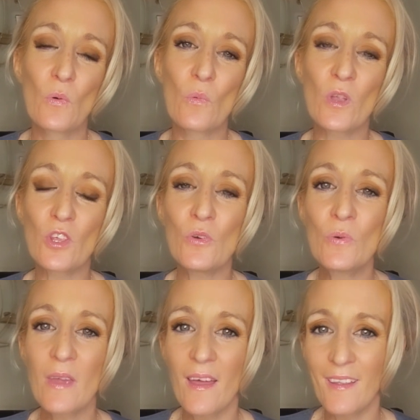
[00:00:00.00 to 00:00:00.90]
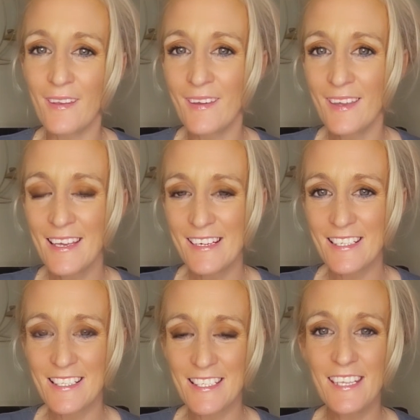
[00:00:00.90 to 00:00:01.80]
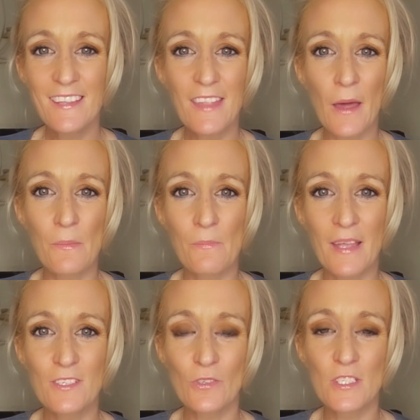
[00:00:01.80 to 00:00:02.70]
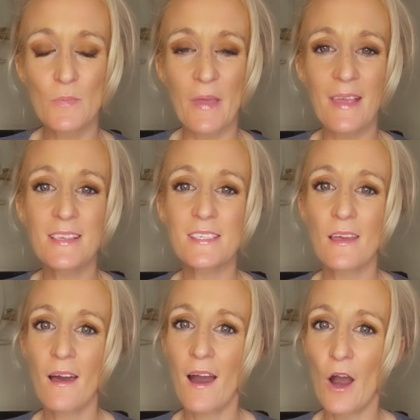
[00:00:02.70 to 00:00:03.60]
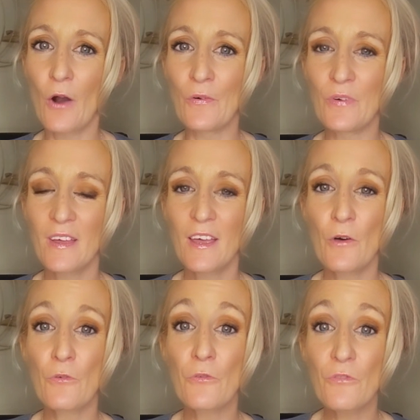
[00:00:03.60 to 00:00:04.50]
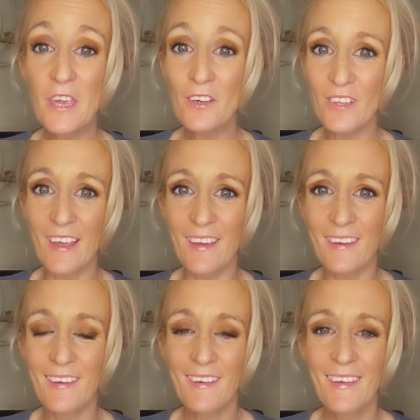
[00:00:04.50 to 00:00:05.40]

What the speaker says: when you can sit in that mental space of feeling,